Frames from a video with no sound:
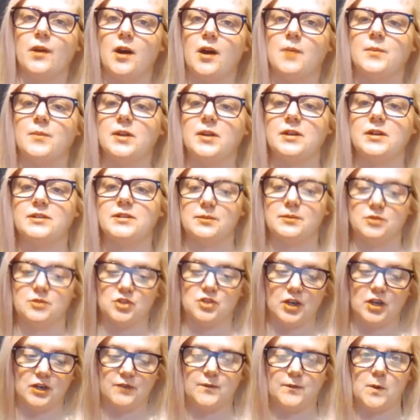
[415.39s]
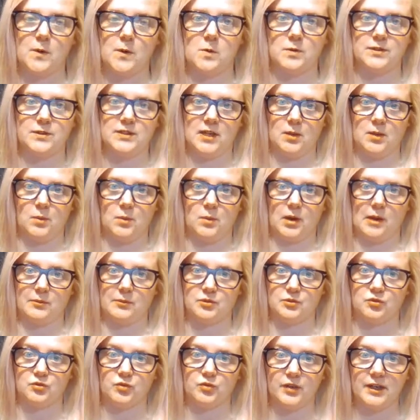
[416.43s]
on because I was trying to focus on what I
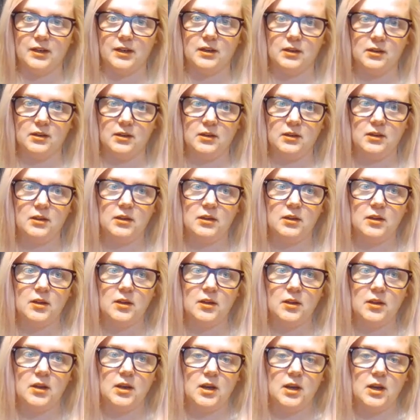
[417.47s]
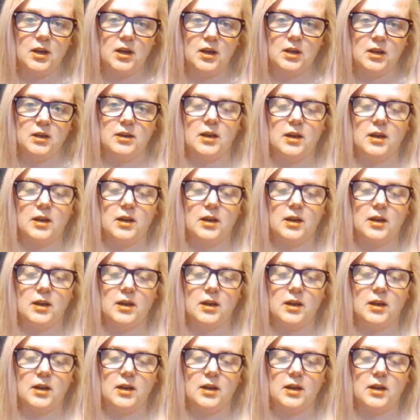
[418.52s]
was reading.